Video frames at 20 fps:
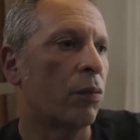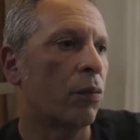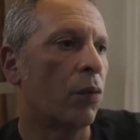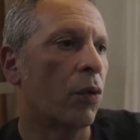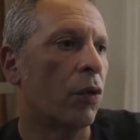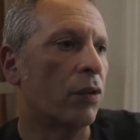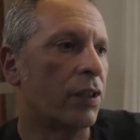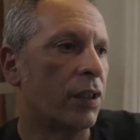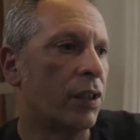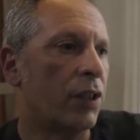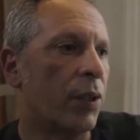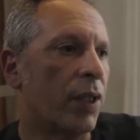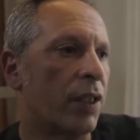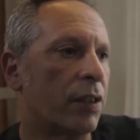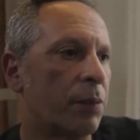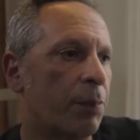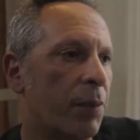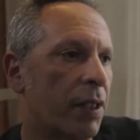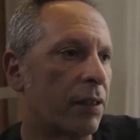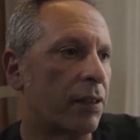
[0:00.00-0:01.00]
what did you
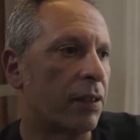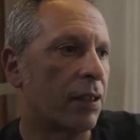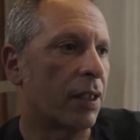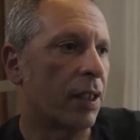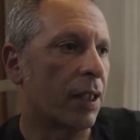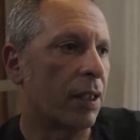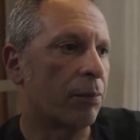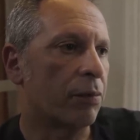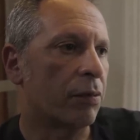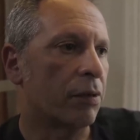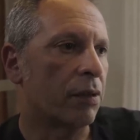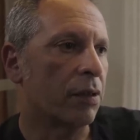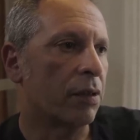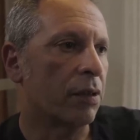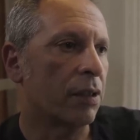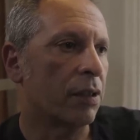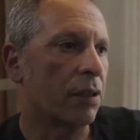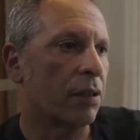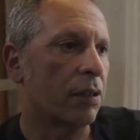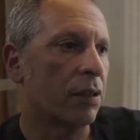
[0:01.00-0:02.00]
expect to happen
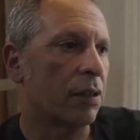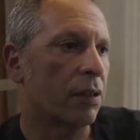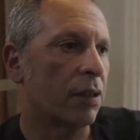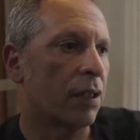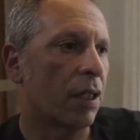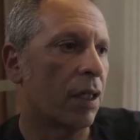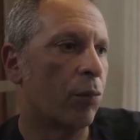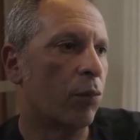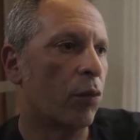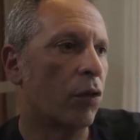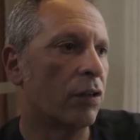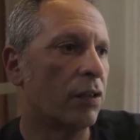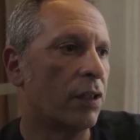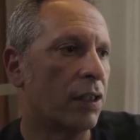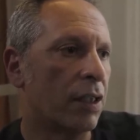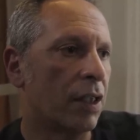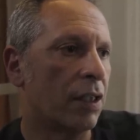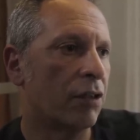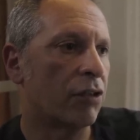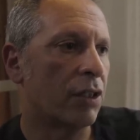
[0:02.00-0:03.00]
and what
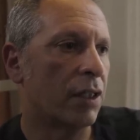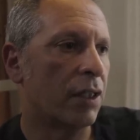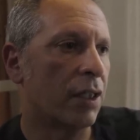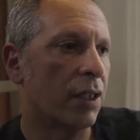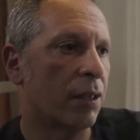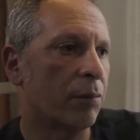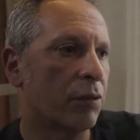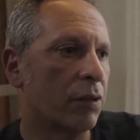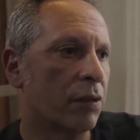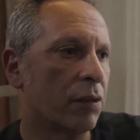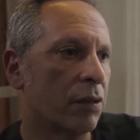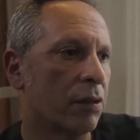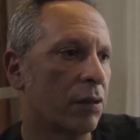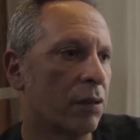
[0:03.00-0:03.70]
did actually happen?